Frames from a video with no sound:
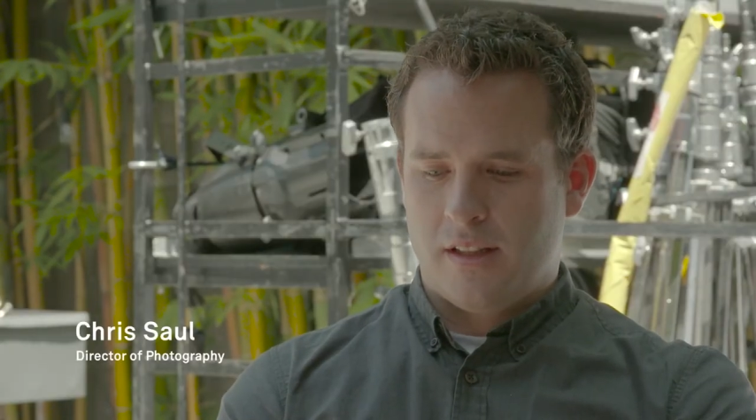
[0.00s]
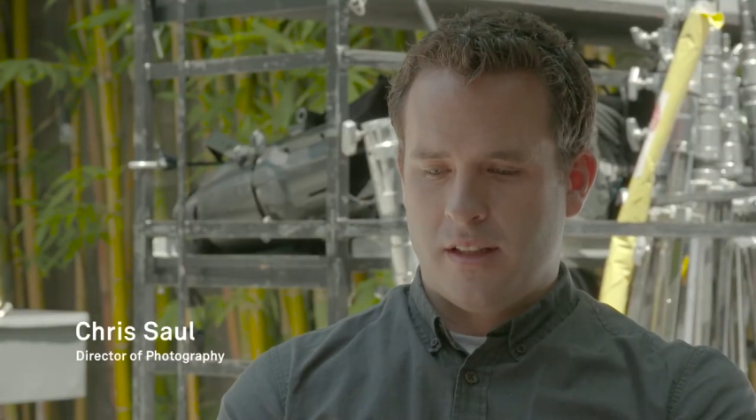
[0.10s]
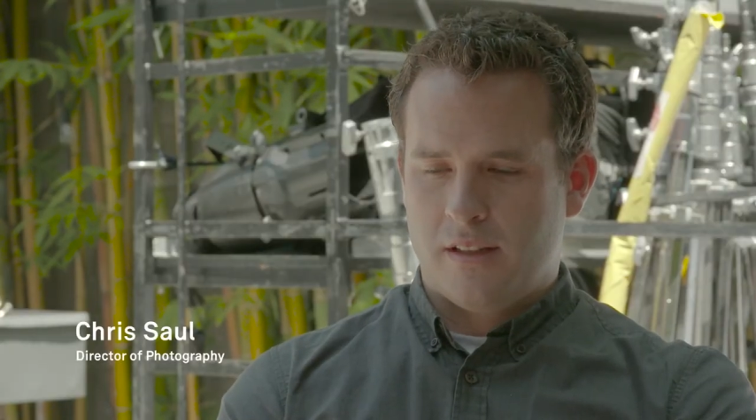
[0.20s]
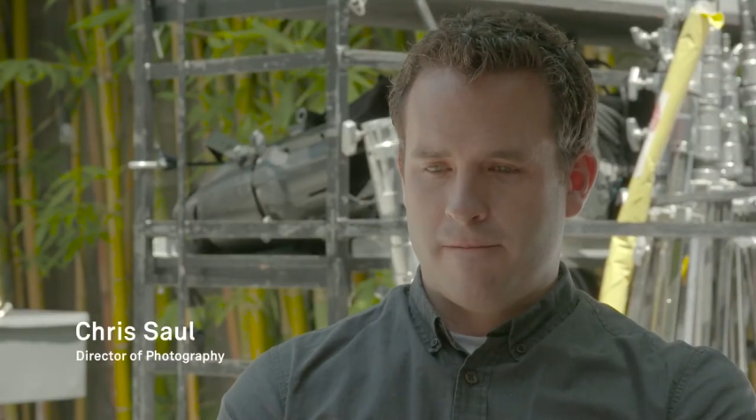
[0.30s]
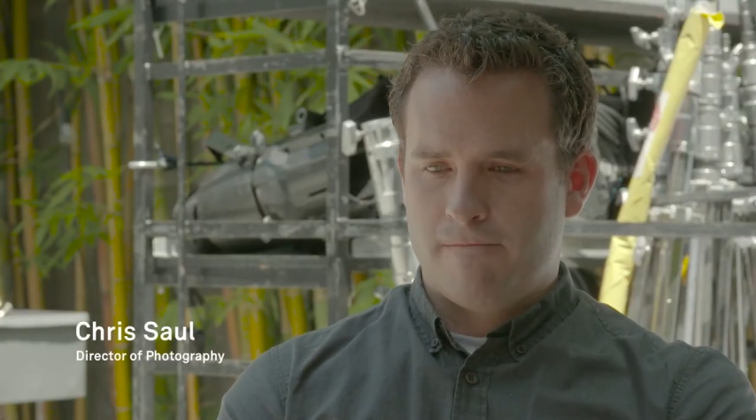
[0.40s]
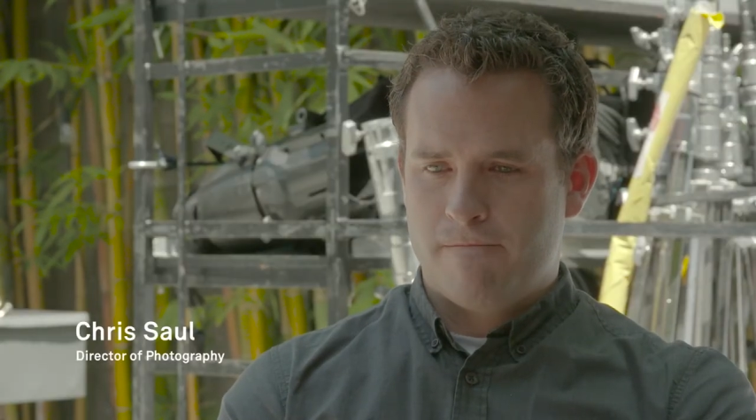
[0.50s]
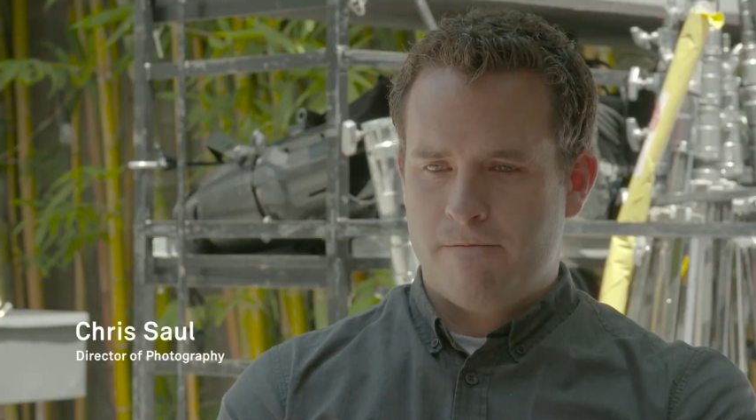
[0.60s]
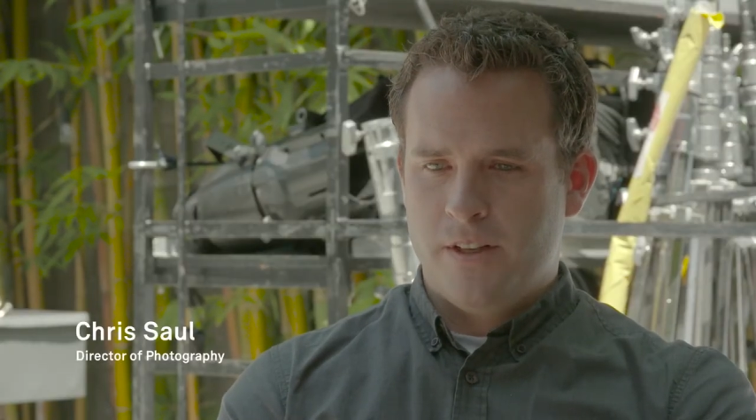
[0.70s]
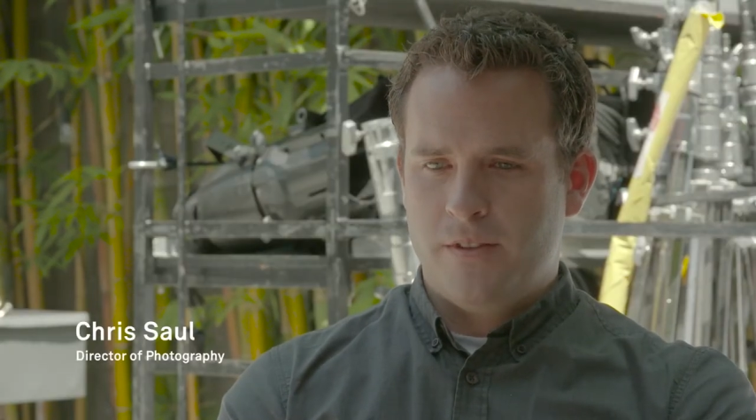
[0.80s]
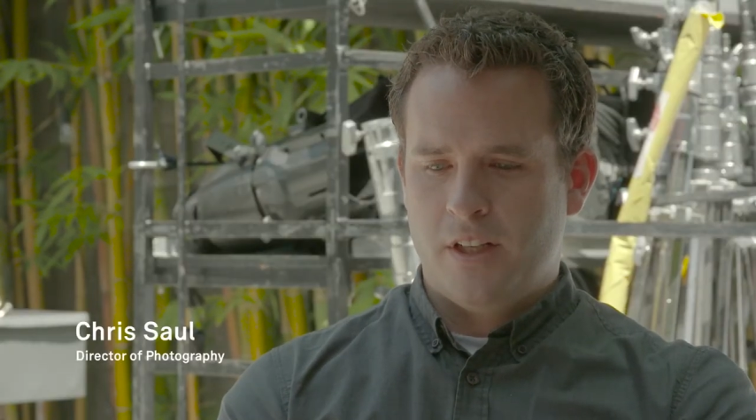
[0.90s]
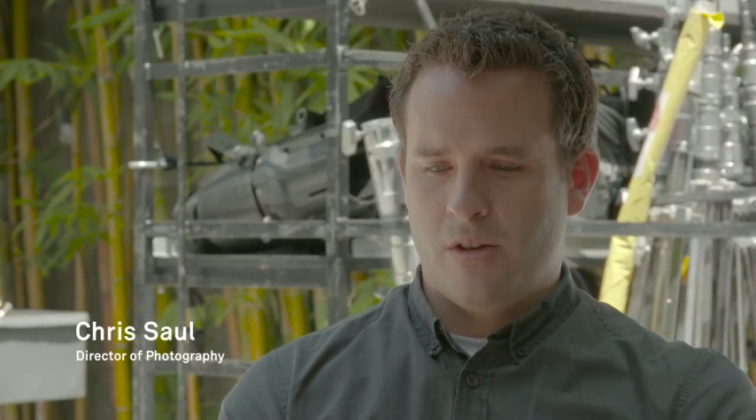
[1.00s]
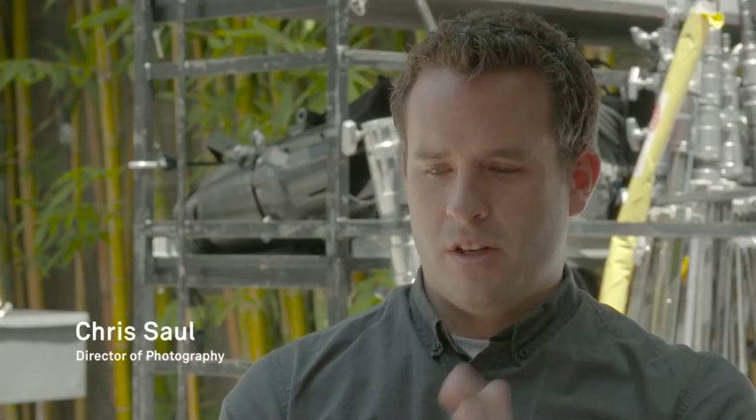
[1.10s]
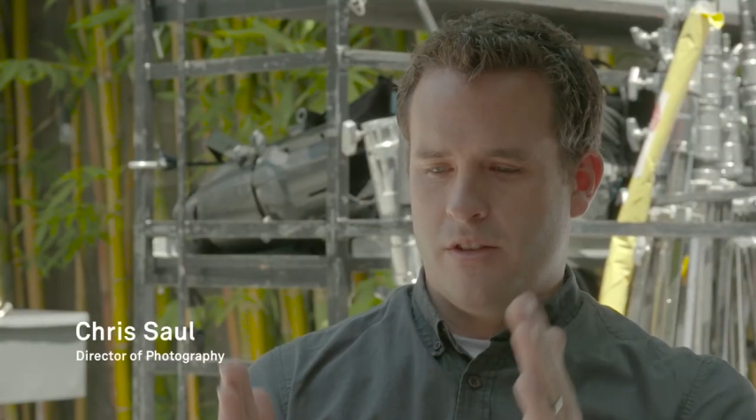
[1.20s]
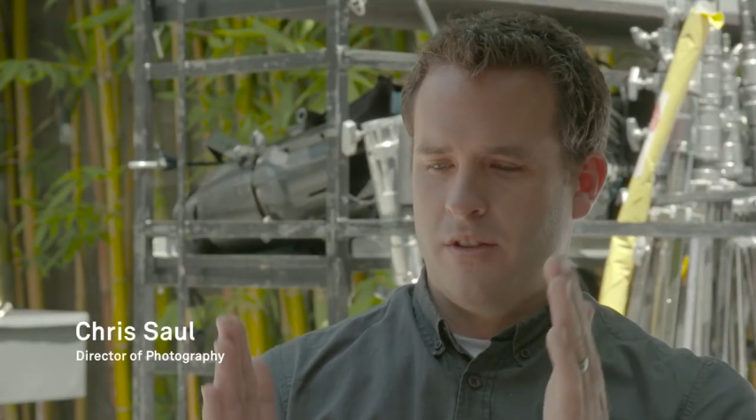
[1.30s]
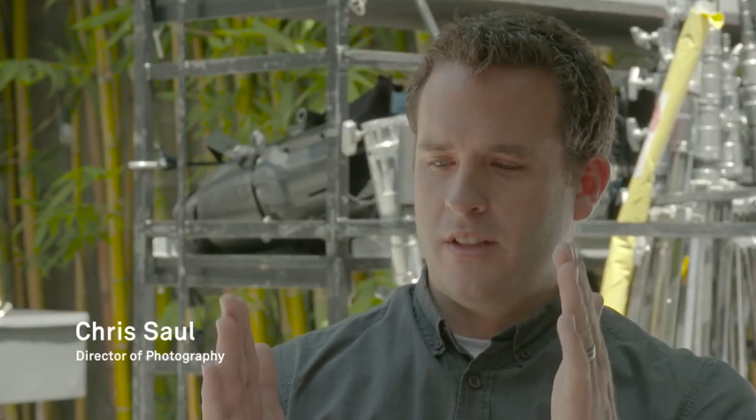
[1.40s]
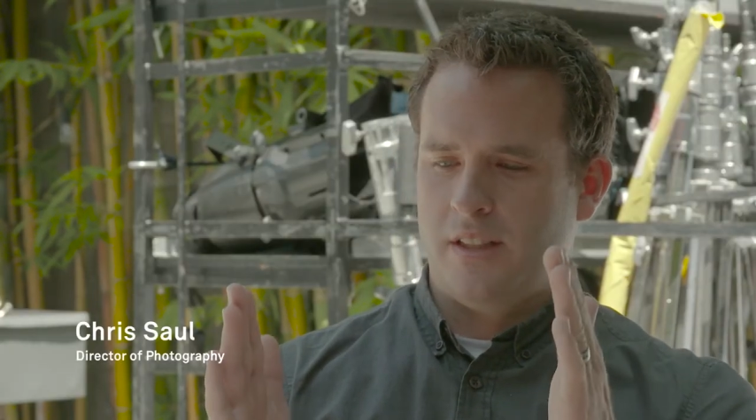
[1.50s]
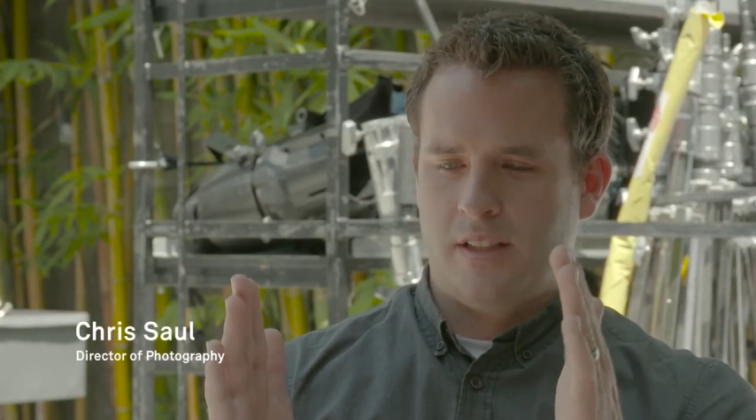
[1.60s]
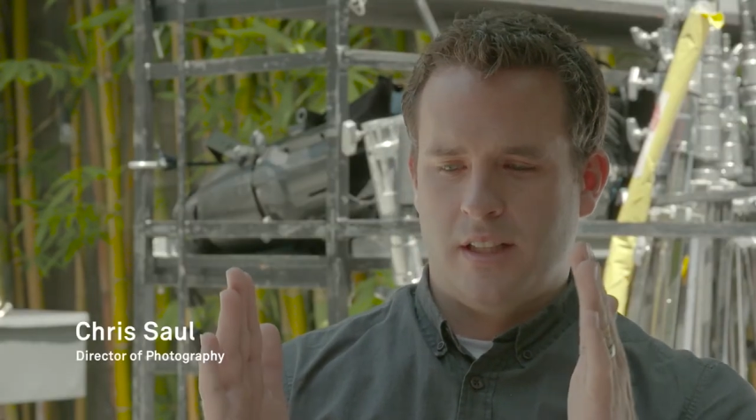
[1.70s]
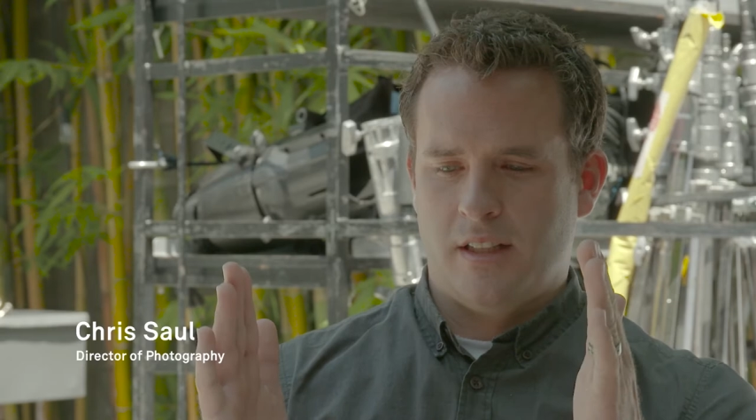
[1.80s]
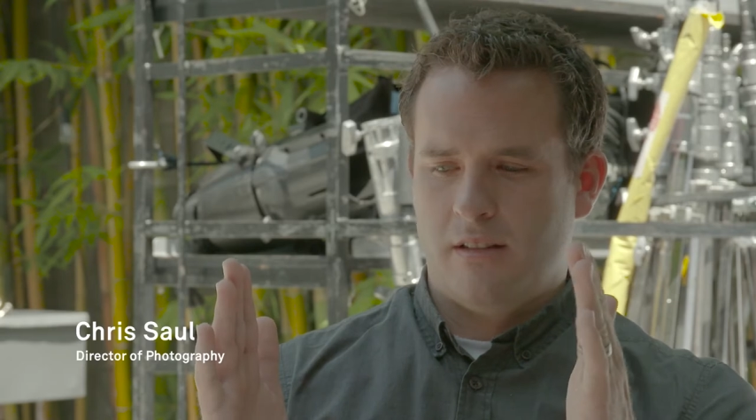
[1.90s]
the 50 to 100s,
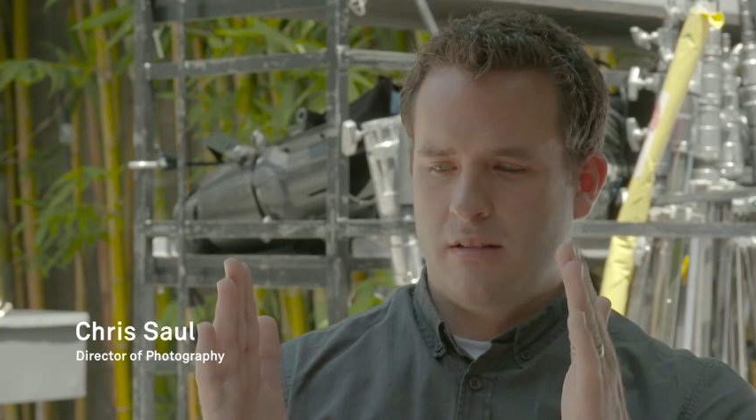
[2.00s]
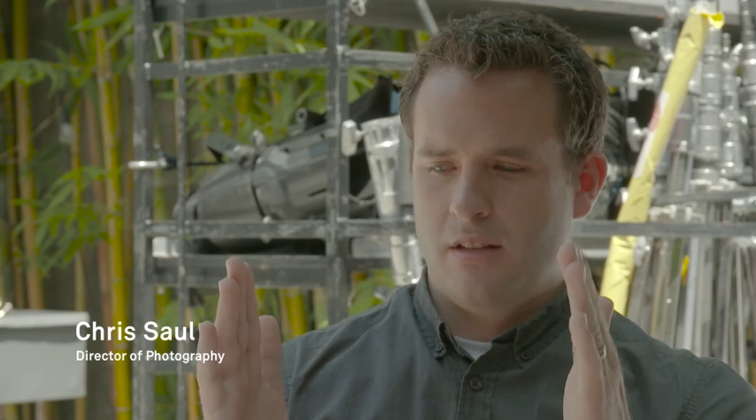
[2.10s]
it's like